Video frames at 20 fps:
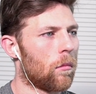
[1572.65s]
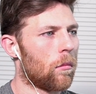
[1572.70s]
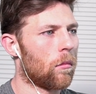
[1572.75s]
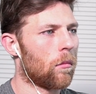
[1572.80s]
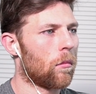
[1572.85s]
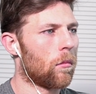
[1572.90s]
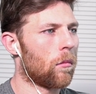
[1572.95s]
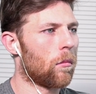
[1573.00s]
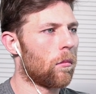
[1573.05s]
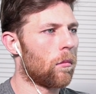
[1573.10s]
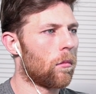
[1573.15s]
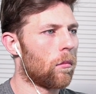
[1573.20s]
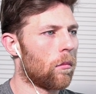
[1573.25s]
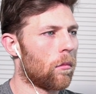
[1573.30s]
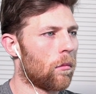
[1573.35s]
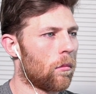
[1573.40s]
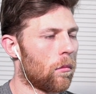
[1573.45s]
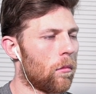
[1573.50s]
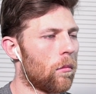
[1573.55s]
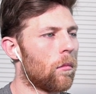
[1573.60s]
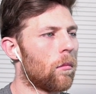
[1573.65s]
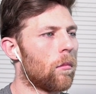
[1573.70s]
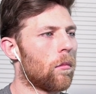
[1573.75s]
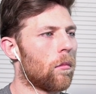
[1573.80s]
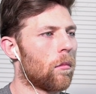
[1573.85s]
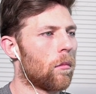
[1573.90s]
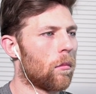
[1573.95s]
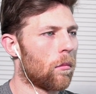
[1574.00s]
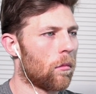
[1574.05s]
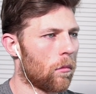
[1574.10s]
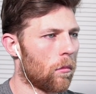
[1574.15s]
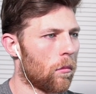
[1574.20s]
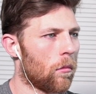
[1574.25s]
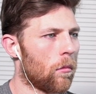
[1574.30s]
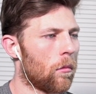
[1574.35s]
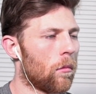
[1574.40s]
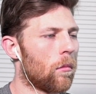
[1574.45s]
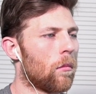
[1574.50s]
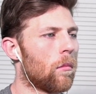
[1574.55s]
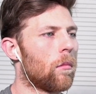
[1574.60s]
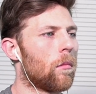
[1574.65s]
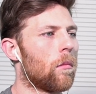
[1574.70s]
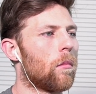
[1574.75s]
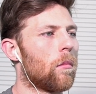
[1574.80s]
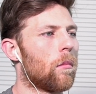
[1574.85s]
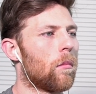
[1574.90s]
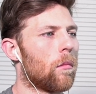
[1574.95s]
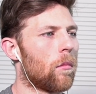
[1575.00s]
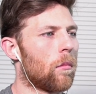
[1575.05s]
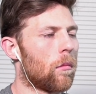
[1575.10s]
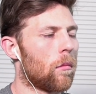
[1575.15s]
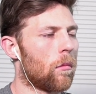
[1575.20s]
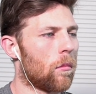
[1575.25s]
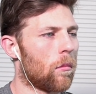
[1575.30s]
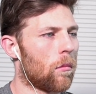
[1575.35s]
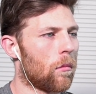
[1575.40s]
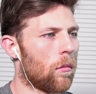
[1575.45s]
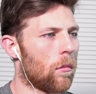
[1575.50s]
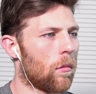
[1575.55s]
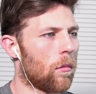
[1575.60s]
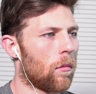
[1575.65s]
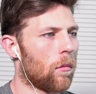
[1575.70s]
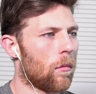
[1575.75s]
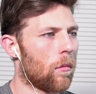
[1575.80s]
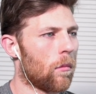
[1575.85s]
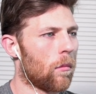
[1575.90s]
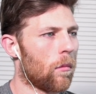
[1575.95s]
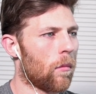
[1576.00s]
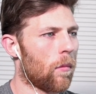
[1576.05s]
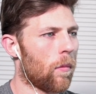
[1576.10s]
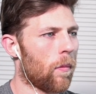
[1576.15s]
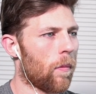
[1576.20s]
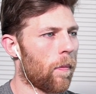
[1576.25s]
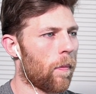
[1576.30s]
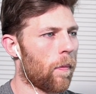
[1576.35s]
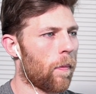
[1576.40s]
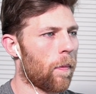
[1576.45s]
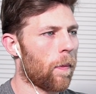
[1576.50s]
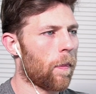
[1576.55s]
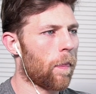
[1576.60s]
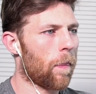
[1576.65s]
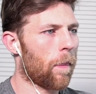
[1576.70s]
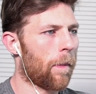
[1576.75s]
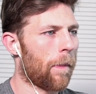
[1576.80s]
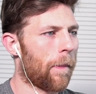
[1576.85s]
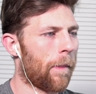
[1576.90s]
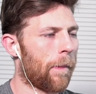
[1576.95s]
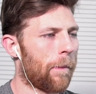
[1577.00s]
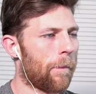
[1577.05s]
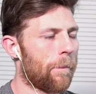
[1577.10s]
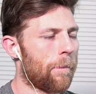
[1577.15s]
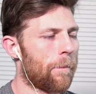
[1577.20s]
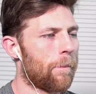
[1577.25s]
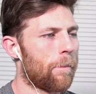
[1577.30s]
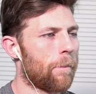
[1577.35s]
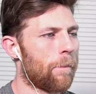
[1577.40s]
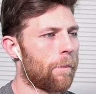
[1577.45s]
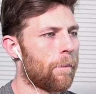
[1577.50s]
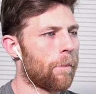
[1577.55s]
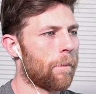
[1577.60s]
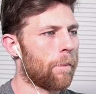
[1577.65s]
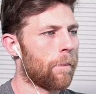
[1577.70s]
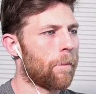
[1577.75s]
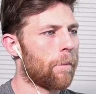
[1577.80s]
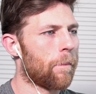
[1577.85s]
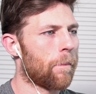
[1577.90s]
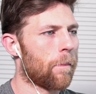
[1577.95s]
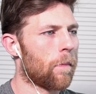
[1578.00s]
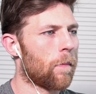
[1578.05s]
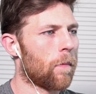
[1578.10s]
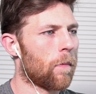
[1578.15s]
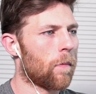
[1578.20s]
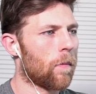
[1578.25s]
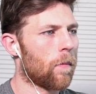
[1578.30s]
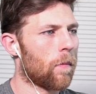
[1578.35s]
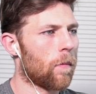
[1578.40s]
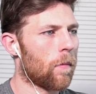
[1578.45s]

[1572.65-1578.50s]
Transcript: (not speaking)